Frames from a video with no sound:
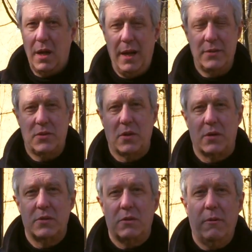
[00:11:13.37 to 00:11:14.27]
and
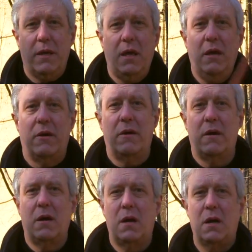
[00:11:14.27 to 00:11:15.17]
circus crack here,
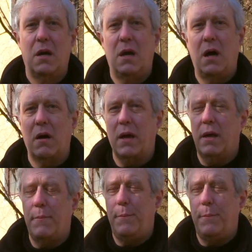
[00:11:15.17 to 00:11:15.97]
okay?